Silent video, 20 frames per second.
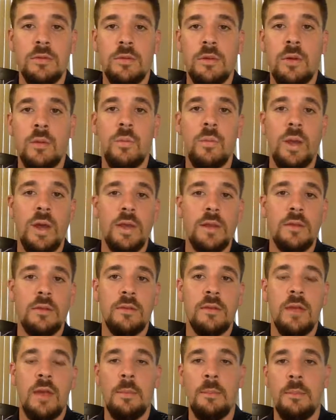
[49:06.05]
Don't wait
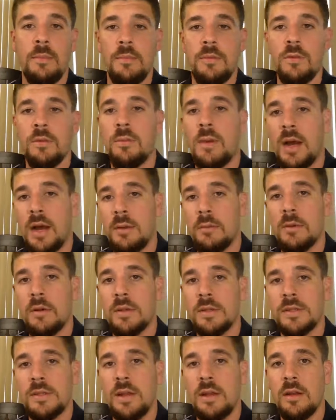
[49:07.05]
to buy
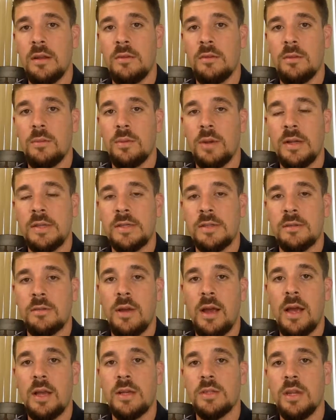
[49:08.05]
real estate until prices
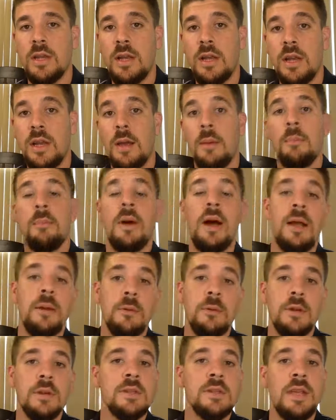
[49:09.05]
crash. Buy
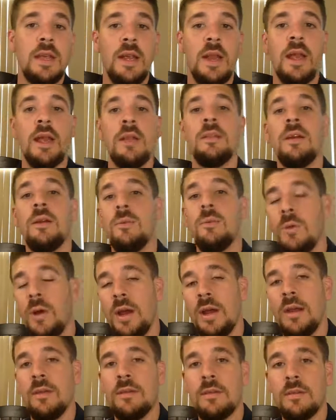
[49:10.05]
real estate and then
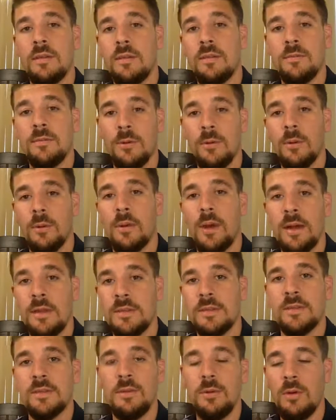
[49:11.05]
wait for
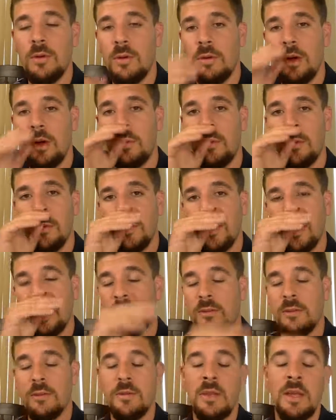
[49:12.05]
prices to go up or
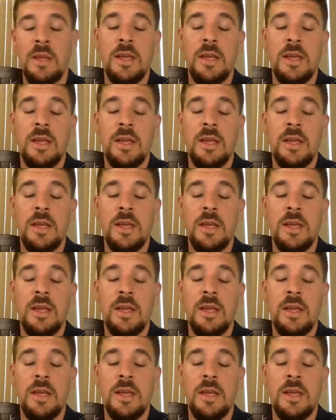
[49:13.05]
whatever.